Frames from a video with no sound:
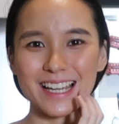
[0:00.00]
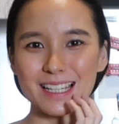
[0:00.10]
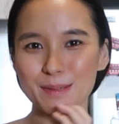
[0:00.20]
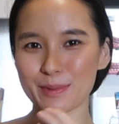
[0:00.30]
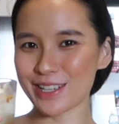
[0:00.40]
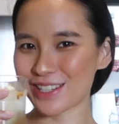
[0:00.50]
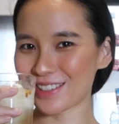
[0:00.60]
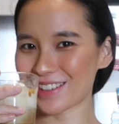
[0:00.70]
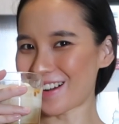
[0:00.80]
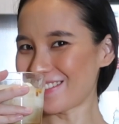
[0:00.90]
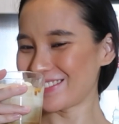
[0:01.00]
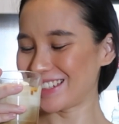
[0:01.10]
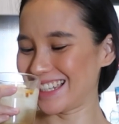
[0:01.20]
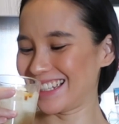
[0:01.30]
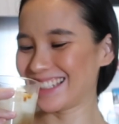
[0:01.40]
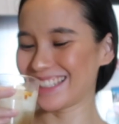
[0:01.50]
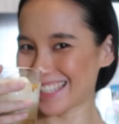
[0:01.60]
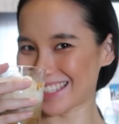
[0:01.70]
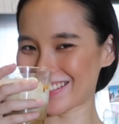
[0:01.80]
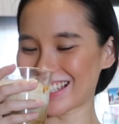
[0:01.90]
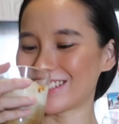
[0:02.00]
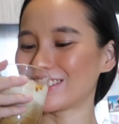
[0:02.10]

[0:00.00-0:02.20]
espresso coffee. It's really